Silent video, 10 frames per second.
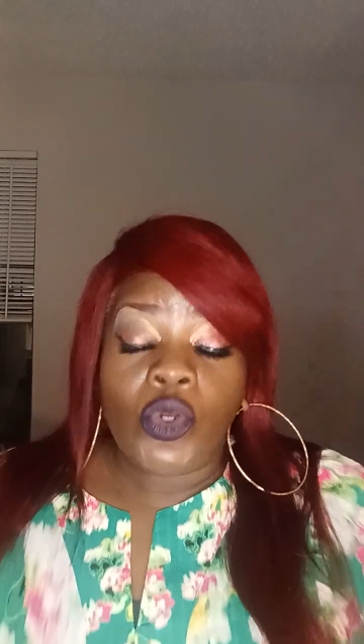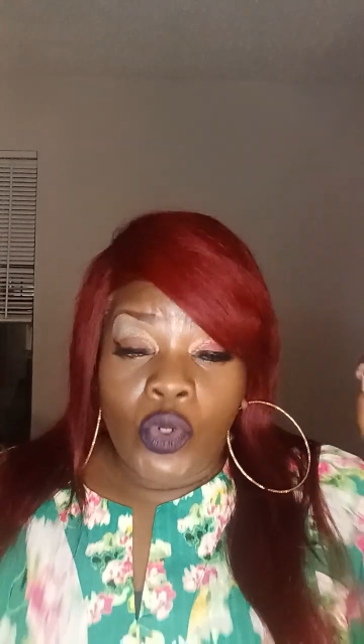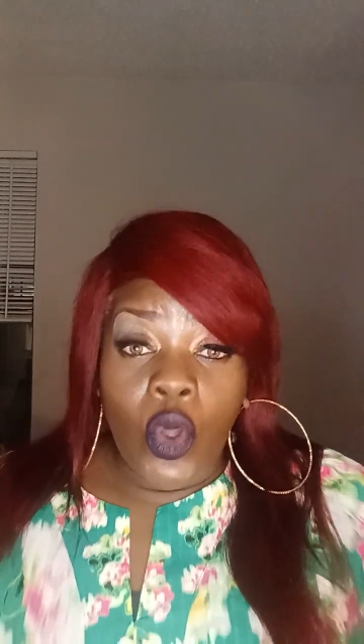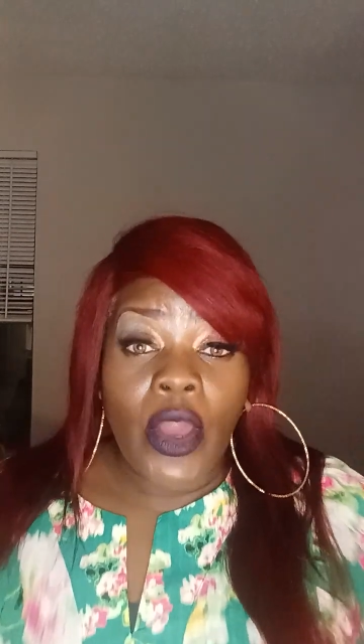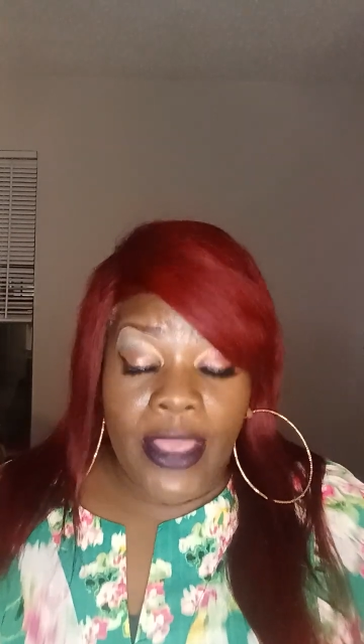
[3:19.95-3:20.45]

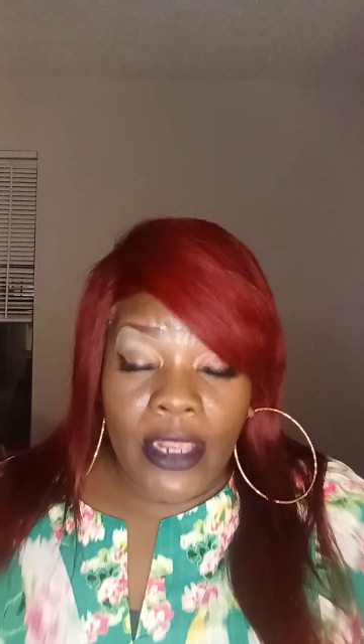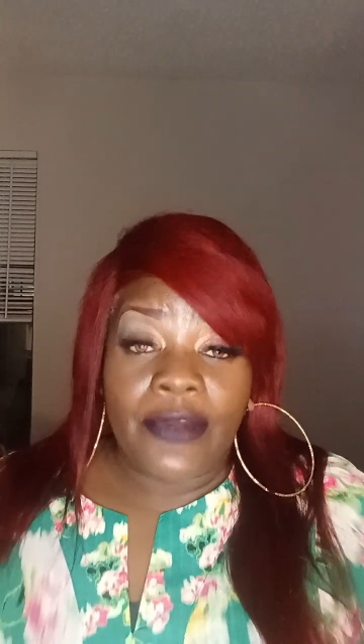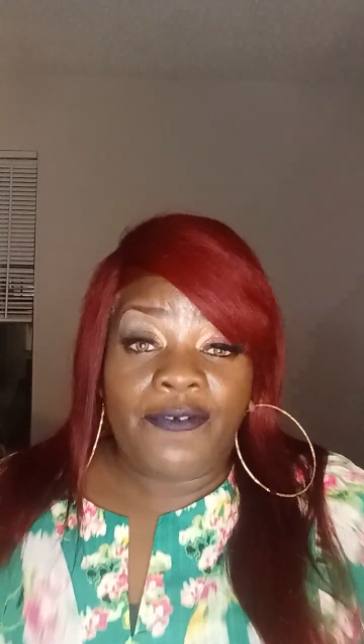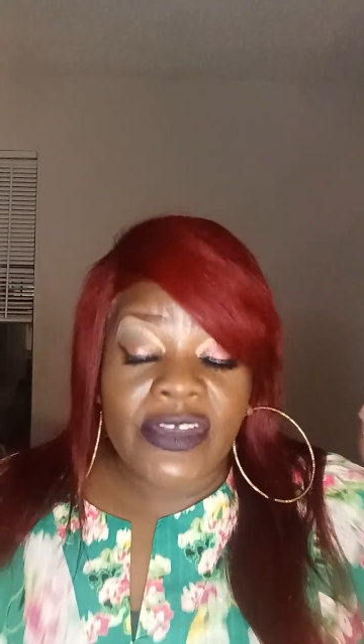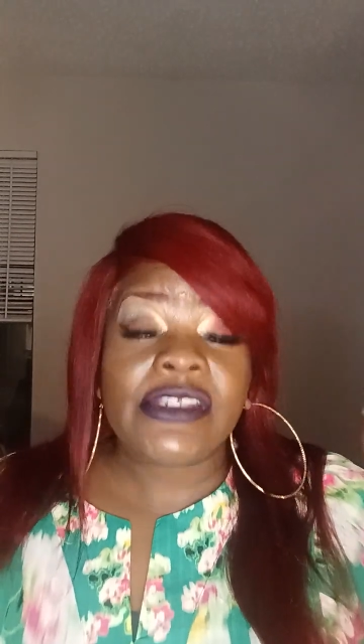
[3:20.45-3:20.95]

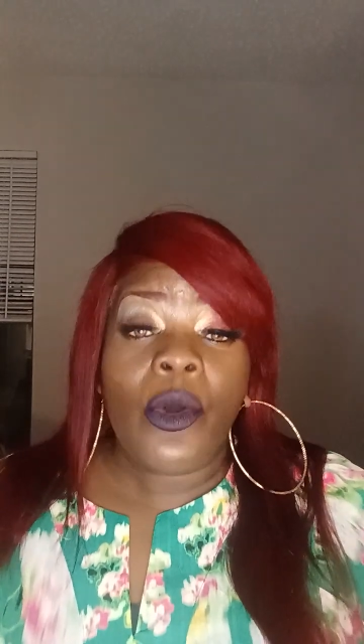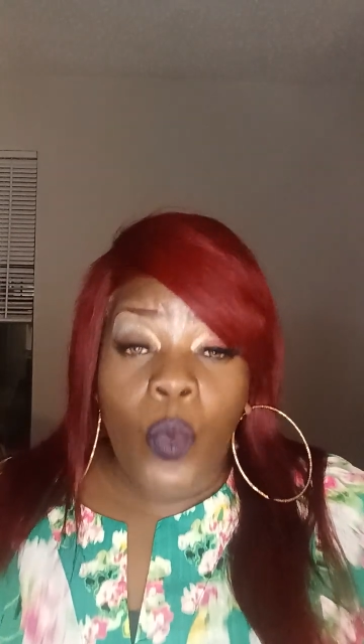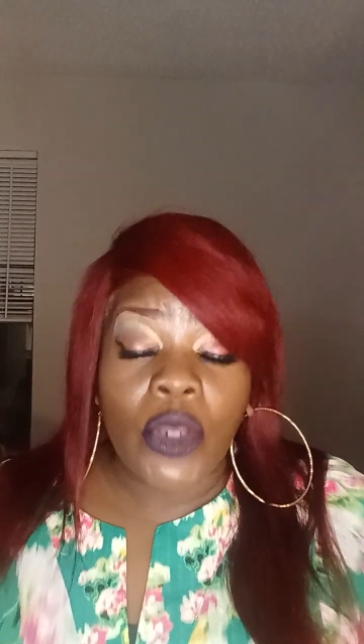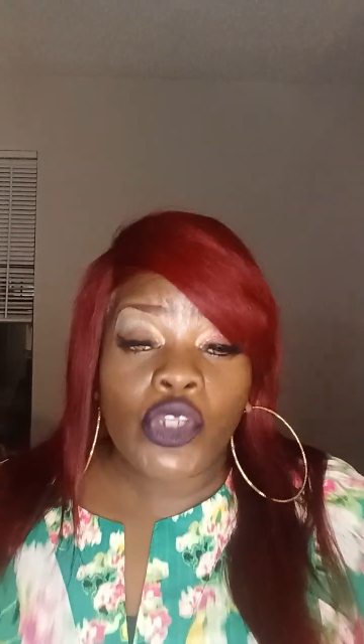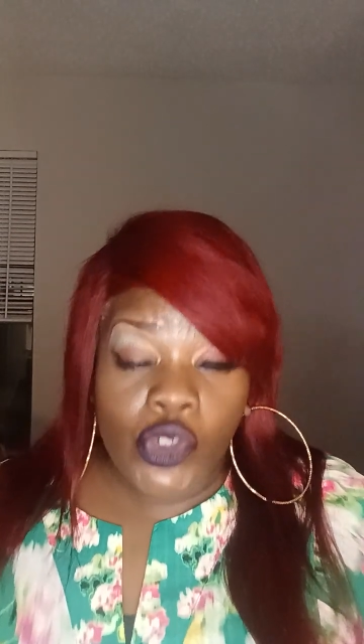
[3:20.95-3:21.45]
looking for
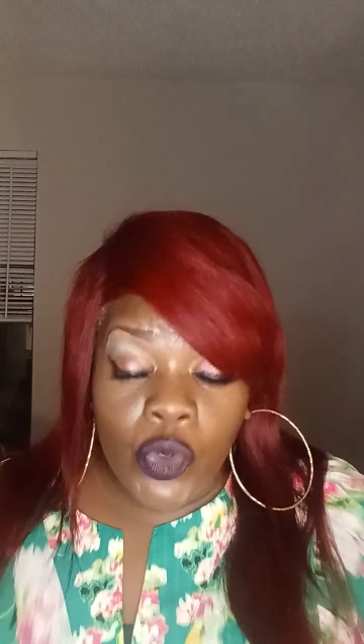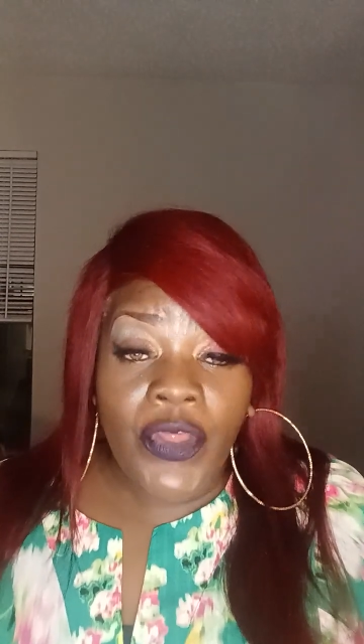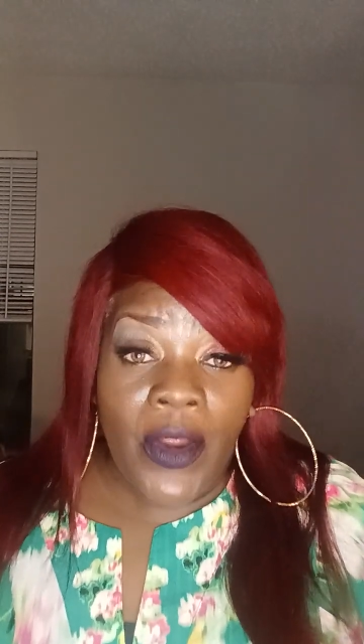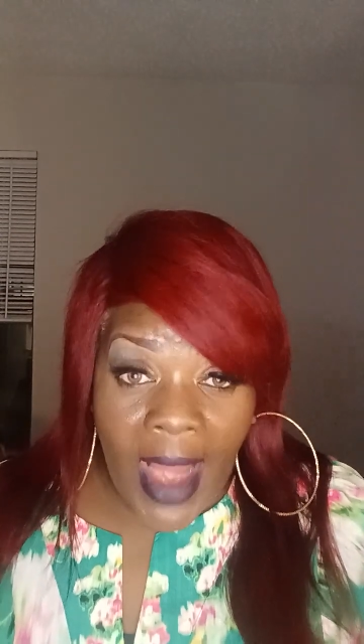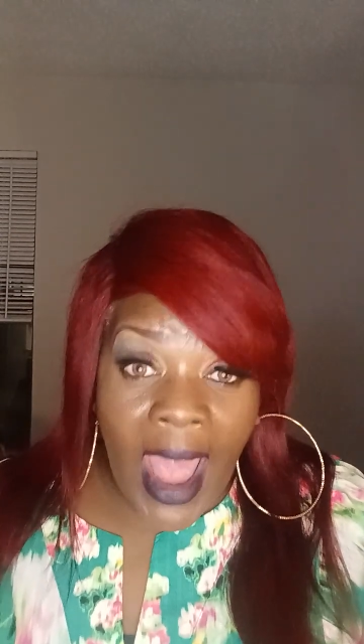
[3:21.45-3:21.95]
someone to do
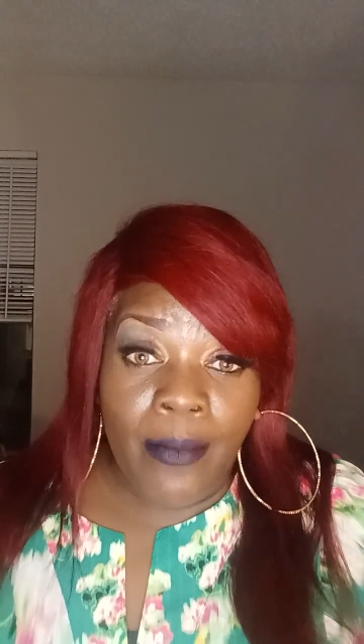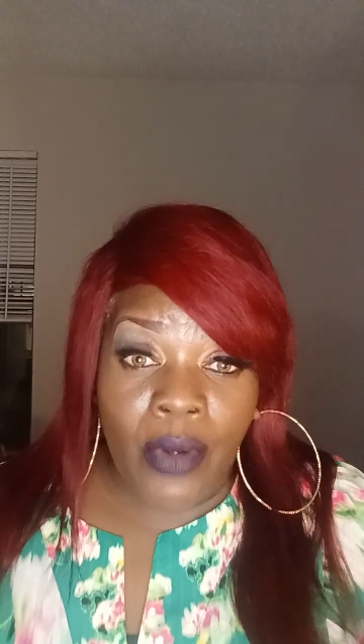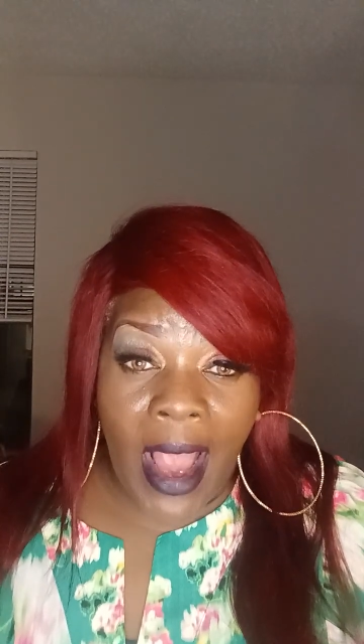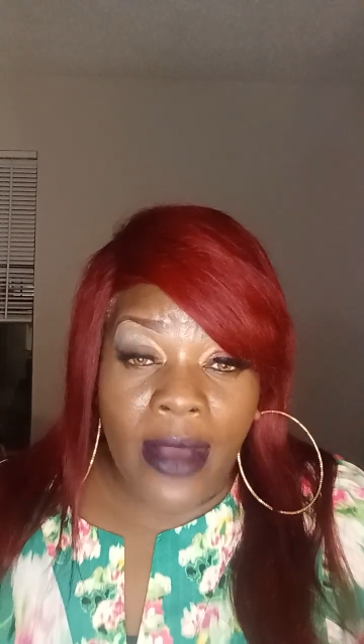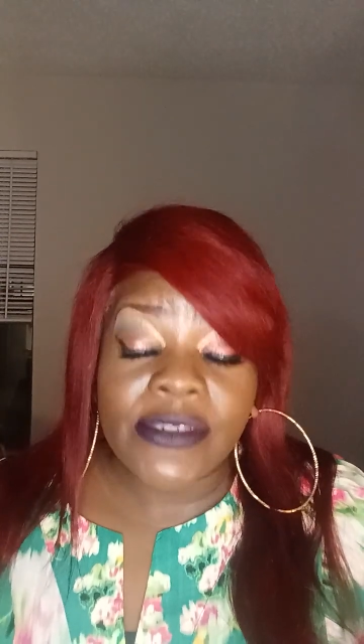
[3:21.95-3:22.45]
their
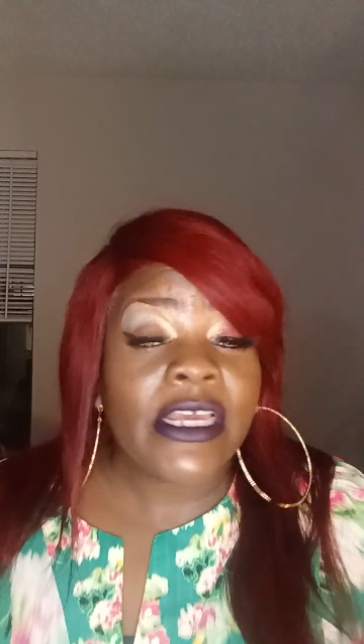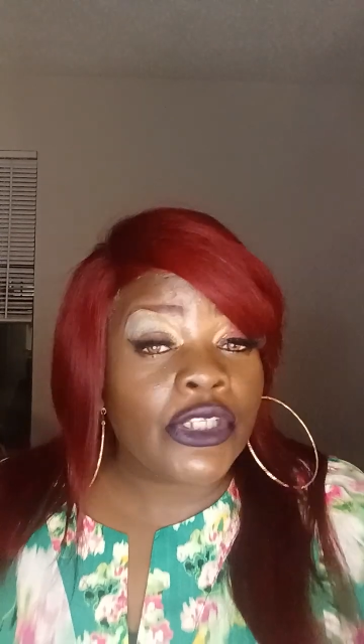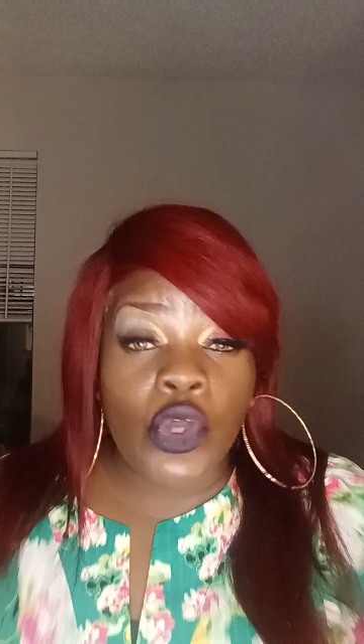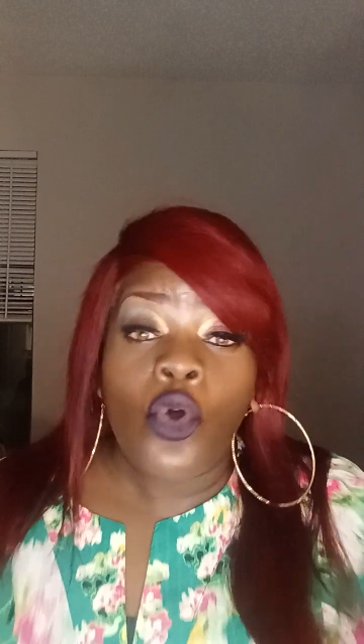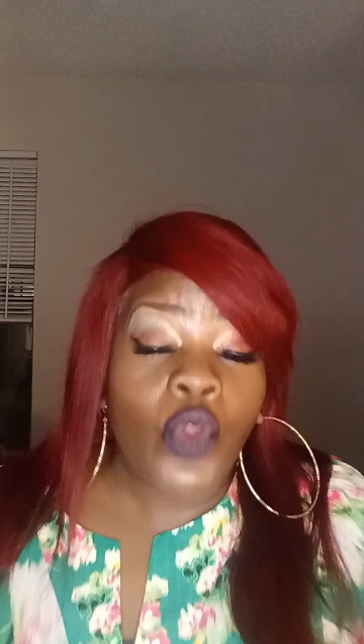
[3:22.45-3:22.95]
eyebrows
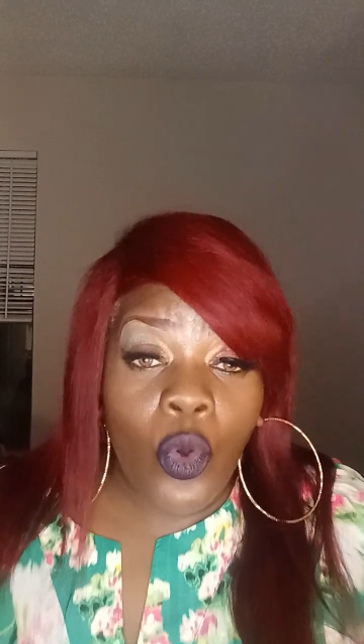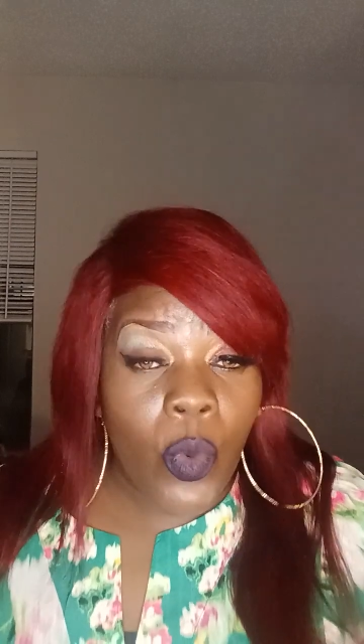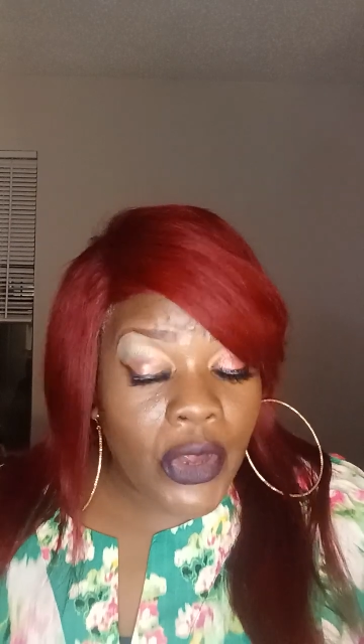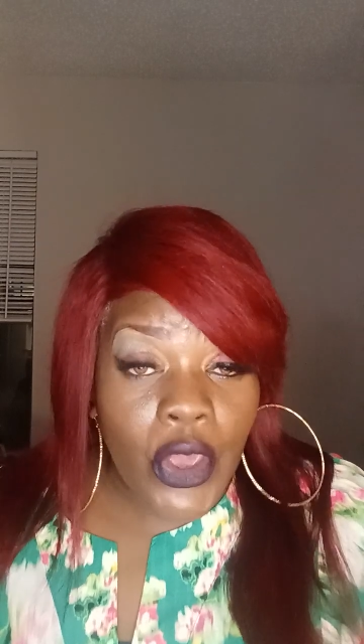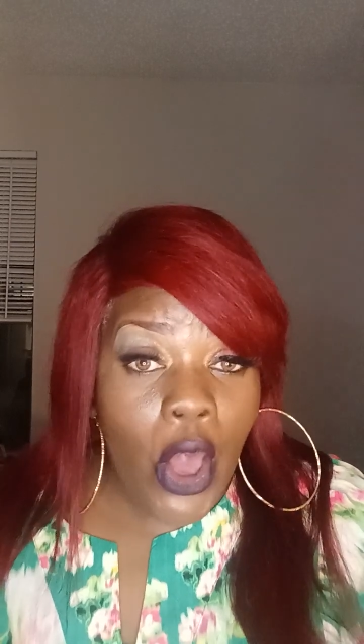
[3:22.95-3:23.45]
and don't know
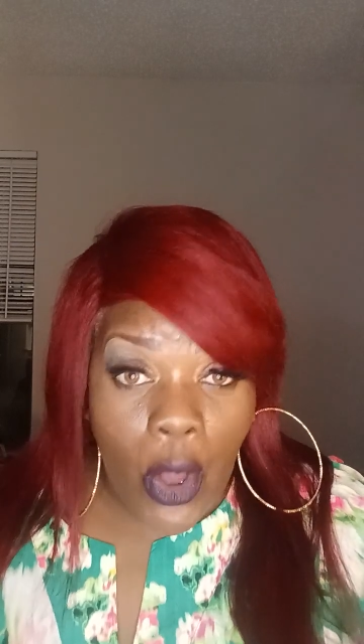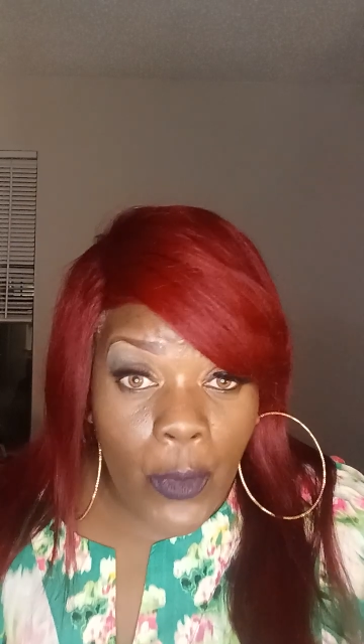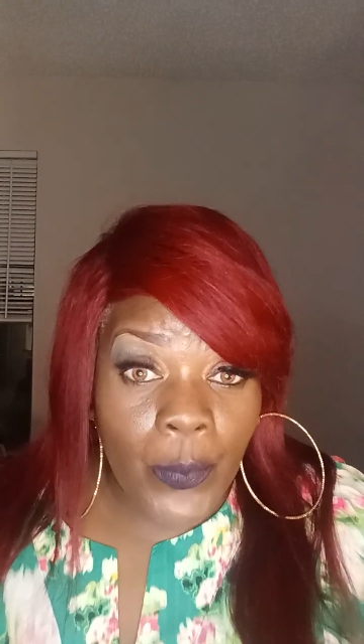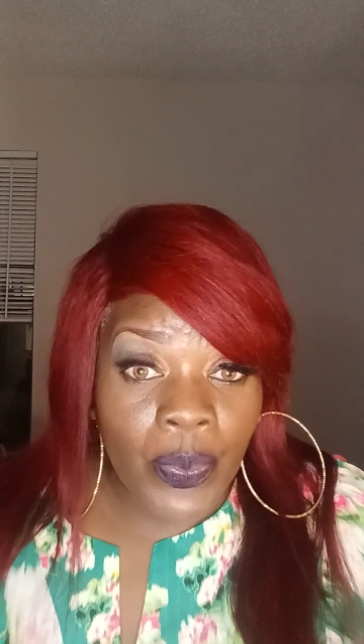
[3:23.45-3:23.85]
where to go.